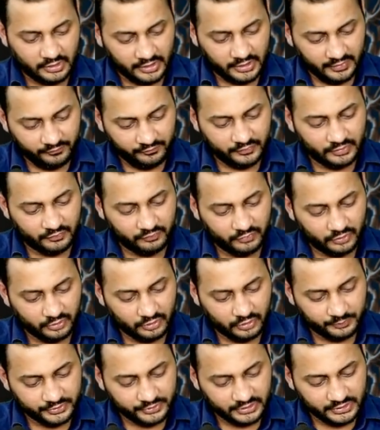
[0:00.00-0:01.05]
If the floor
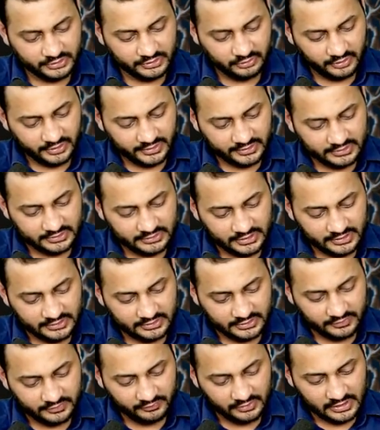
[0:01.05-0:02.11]
option is not exercised,
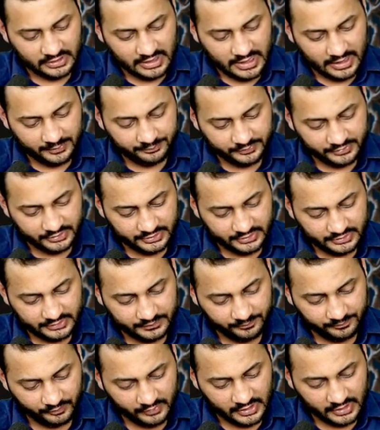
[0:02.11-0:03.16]
it will lapse
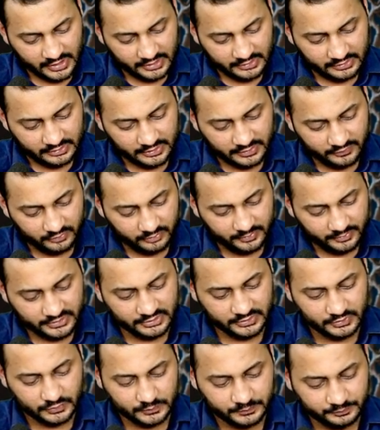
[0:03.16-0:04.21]
and there will be
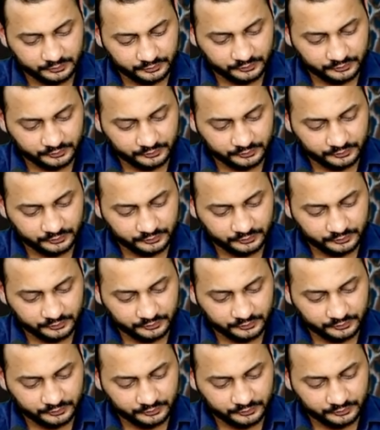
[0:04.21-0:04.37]
0.